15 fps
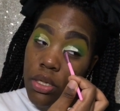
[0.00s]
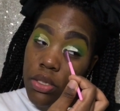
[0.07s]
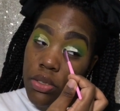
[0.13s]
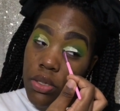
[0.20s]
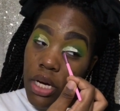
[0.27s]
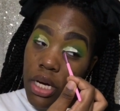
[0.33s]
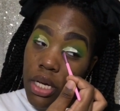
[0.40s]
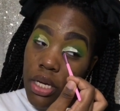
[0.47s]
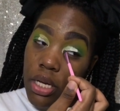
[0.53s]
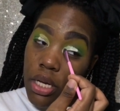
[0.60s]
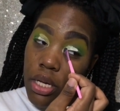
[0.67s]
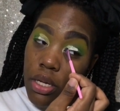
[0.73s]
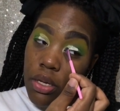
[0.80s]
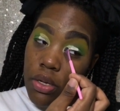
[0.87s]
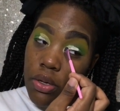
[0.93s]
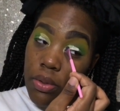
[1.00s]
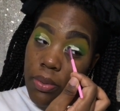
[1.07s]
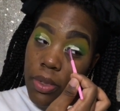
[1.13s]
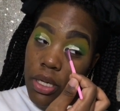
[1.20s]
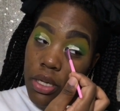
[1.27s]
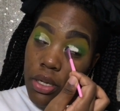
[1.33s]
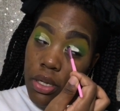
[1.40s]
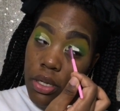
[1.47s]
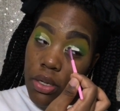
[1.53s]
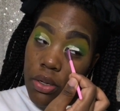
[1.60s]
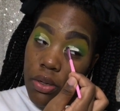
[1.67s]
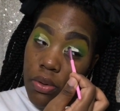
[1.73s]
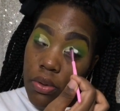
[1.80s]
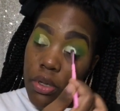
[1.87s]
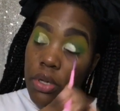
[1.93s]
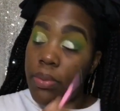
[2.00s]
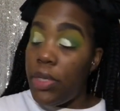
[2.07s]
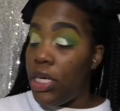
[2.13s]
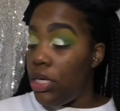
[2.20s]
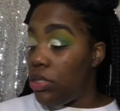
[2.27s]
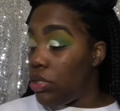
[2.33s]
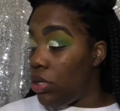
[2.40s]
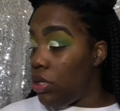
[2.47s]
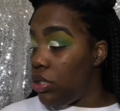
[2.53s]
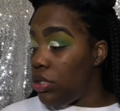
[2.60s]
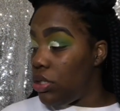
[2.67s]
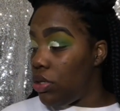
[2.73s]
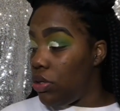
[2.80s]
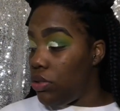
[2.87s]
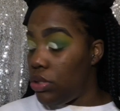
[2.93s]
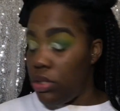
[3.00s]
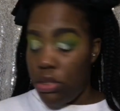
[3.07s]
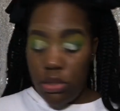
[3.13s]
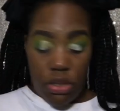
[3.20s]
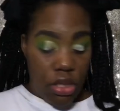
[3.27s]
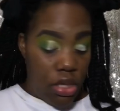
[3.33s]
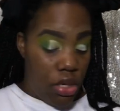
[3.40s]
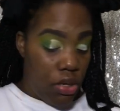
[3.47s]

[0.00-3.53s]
dragging it a little bit in the inner corner because hers goes into the inner